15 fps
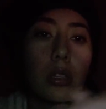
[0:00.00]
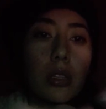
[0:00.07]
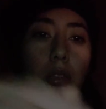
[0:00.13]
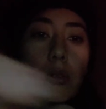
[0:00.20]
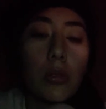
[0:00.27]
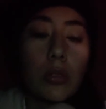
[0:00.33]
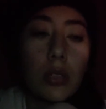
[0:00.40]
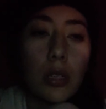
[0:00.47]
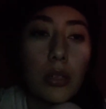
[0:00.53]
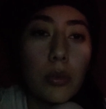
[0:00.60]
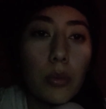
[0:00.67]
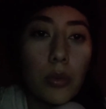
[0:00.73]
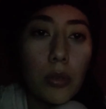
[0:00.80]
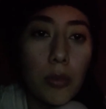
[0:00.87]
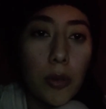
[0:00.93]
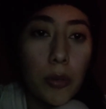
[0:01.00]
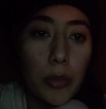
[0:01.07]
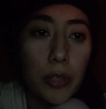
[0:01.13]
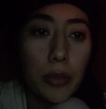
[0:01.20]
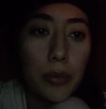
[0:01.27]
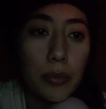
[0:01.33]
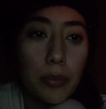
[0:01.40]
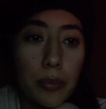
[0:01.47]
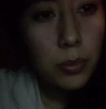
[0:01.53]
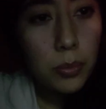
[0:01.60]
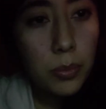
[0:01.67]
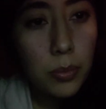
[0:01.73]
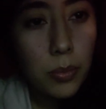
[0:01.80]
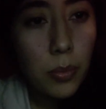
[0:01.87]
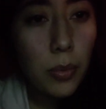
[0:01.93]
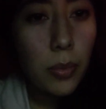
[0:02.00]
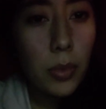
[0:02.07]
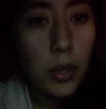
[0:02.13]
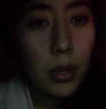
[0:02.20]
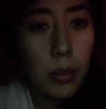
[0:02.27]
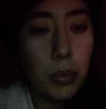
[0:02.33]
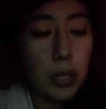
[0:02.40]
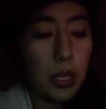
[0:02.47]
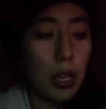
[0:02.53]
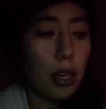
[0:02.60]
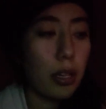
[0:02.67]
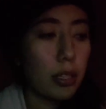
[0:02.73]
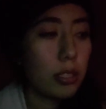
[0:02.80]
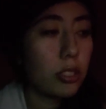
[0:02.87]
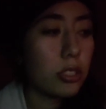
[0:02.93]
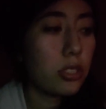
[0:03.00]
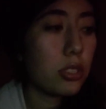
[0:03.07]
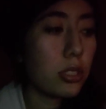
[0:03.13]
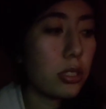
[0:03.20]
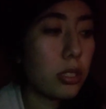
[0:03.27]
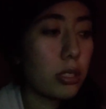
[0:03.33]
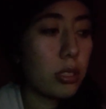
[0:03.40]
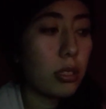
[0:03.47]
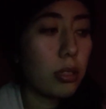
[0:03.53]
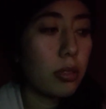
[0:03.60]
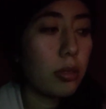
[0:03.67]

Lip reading: Hold on, one moment. But yeah, it's just